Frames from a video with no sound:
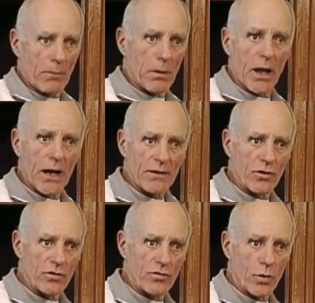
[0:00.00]
to block
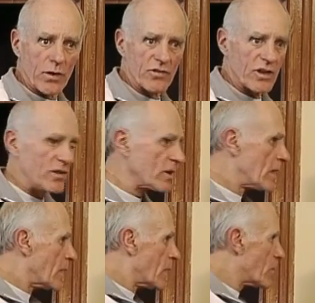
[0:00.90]
those vortices.
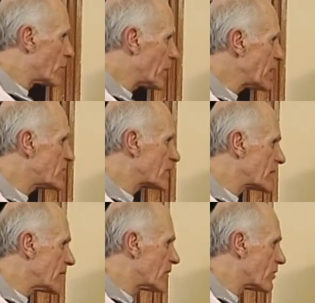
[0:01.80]
But
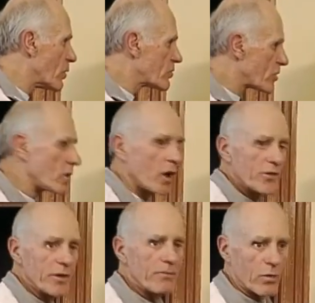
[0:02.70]
basically, those are
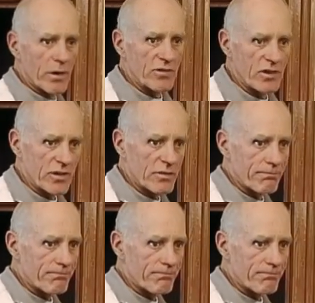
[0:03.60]
called tip vortices.